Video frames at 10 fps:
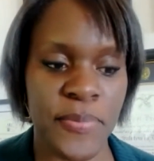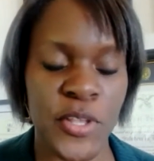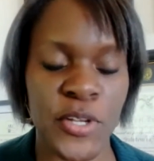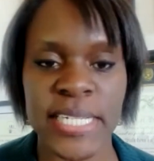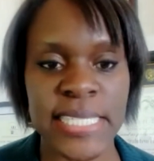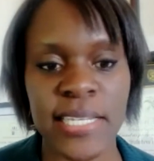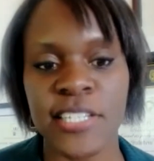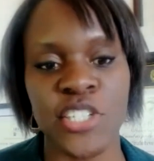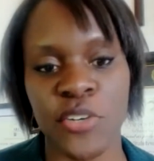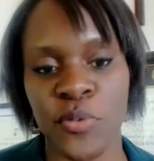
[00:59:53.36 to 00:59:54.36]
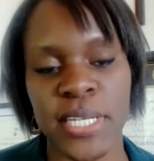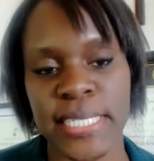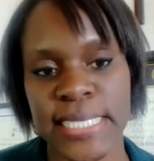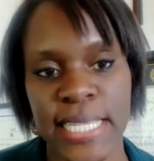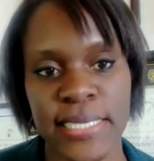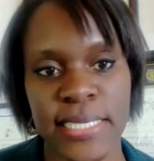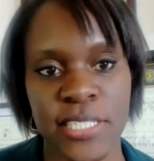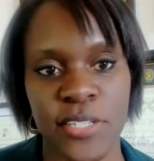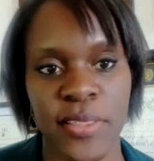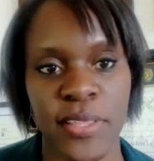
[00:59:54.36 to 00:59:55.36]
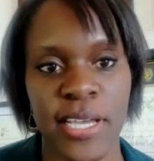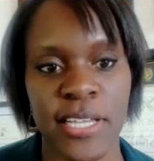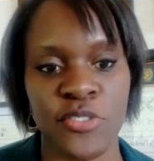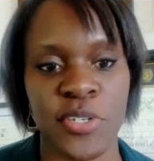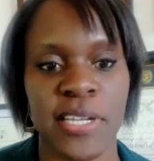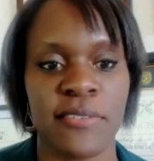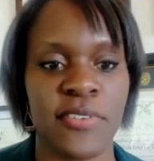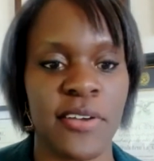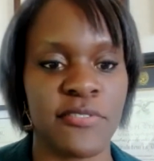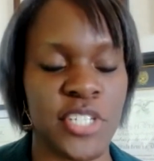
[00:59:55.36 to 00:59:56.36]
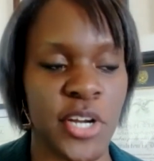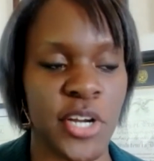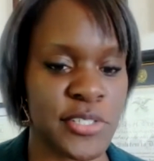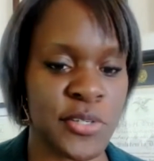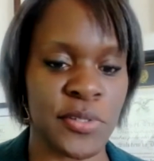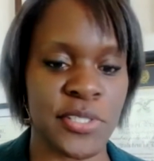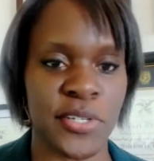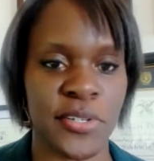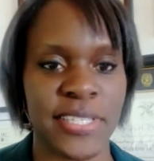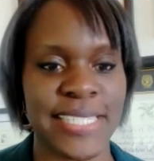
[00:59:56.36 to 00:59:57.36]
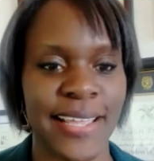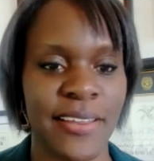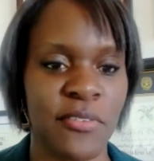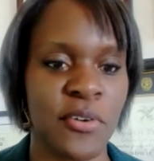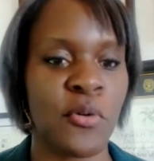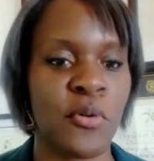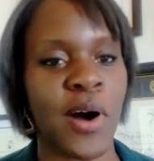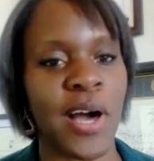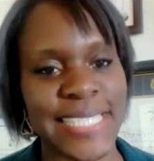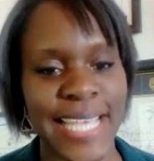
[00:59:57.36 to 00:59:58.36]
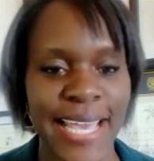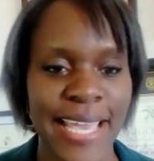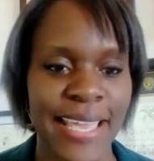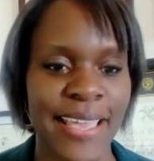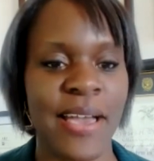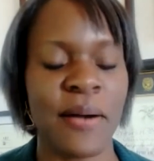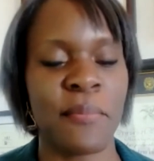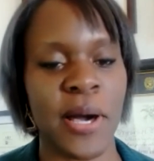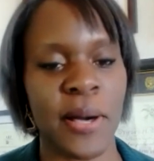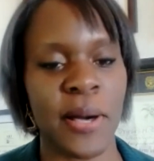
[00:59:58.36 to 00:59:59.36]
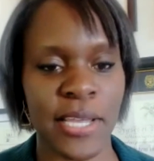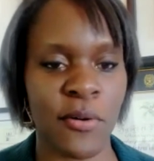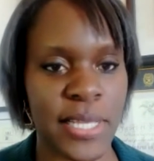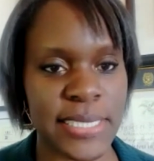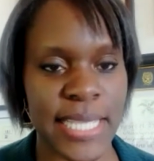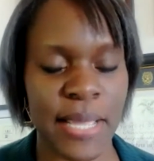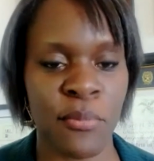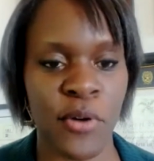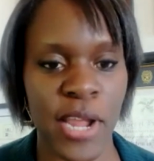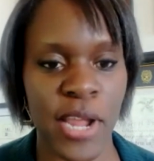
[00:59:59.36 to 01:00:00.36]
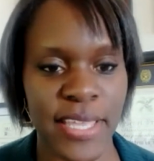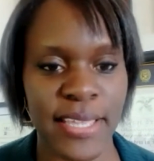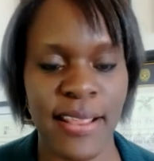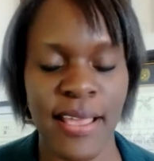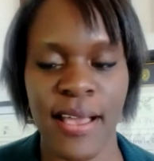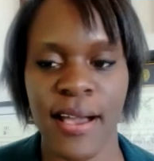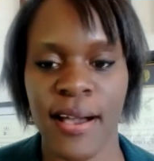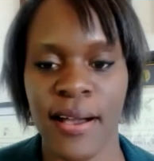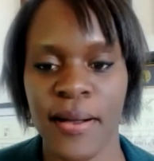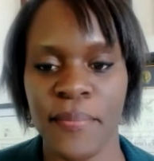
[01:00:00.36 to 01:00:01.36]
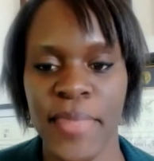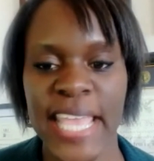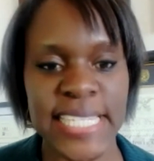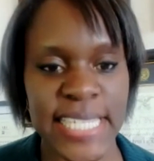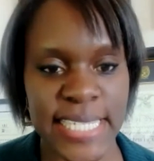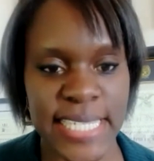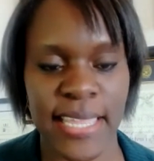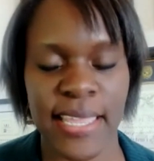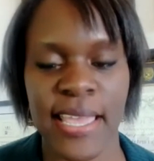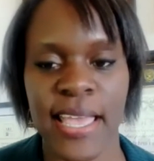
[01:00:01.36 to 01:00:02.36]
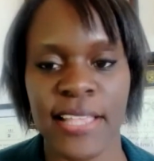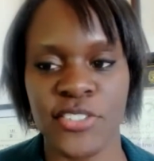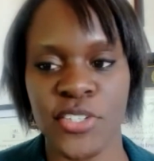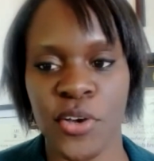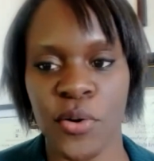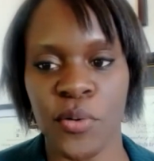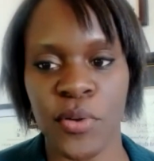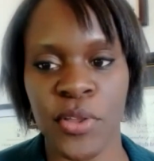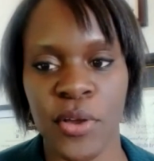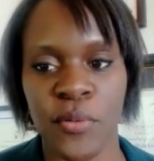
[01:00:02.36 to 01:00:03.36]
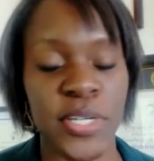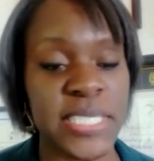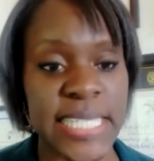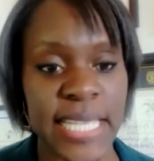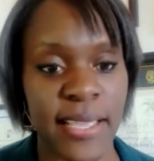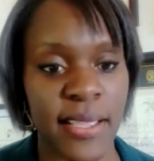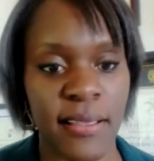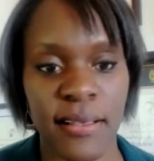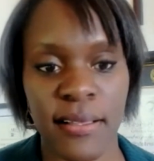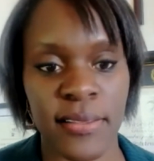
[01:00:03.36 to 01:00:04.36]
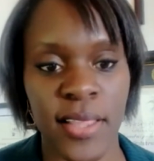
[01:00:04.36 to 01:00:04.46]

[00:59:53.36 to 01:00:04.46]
there isn't a general consensus around the country of charter schools. They're this kind of quasi-public, quasi-private entity. And so, we're seeing a